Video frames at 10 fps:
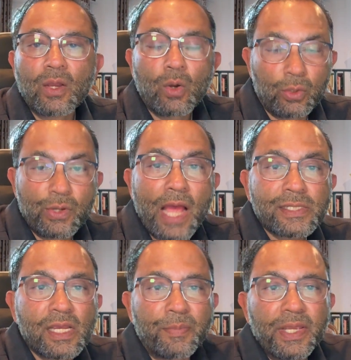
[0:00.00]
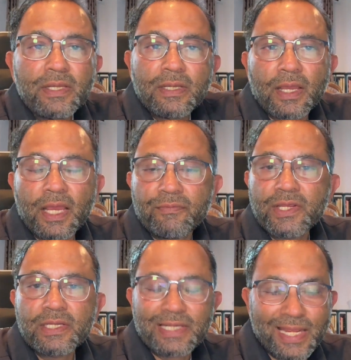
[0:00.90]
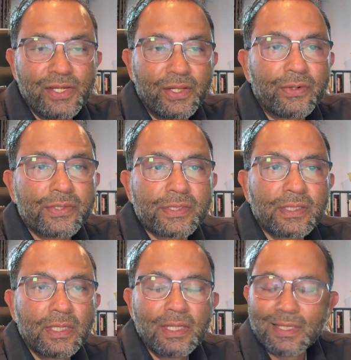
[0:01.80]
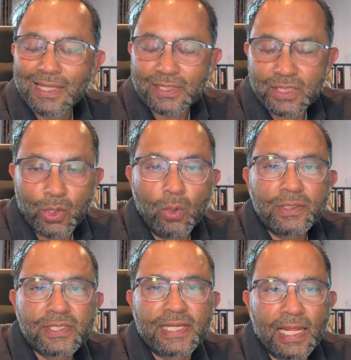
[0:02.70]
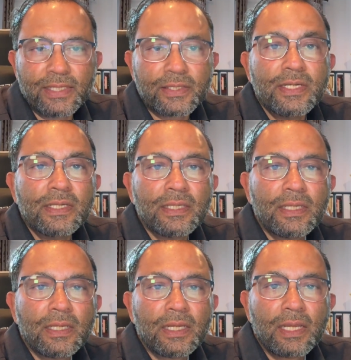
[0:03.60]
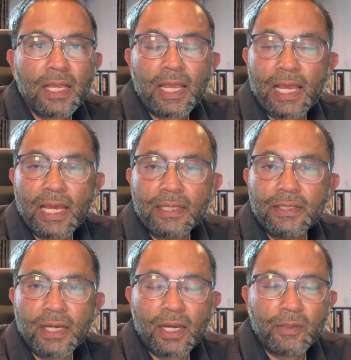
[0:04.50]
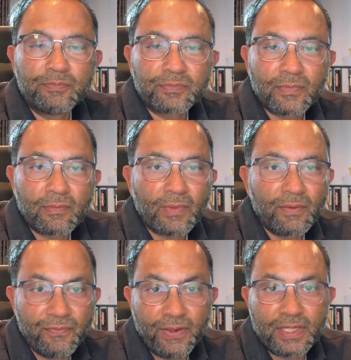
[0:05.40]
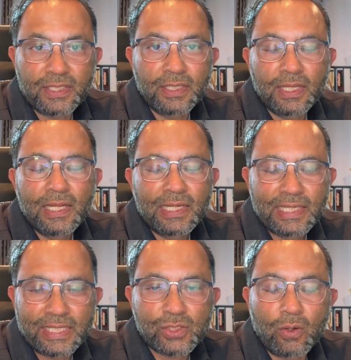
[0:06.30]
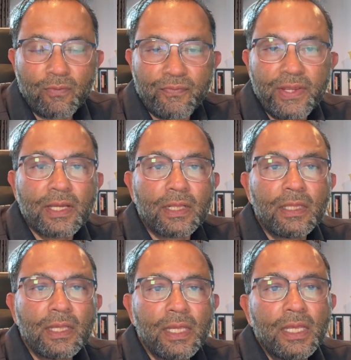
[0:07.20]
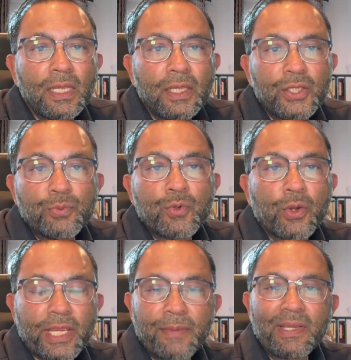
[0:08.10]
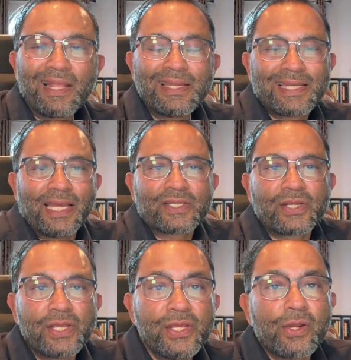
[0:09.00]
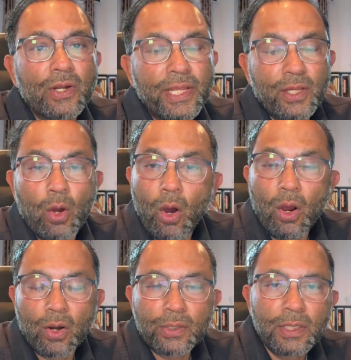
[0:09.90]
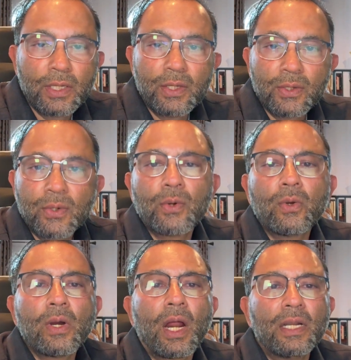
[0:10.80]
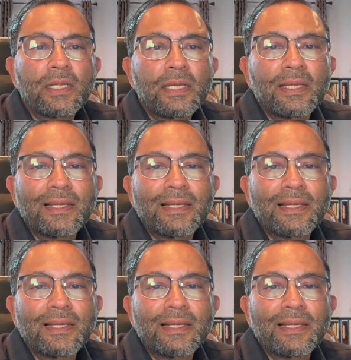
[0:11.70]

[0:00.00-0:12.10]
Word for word: colonoscopy every 10 years. That's the gold standard. And FIT test called fecal immunochemical test yearly, or ColoGuard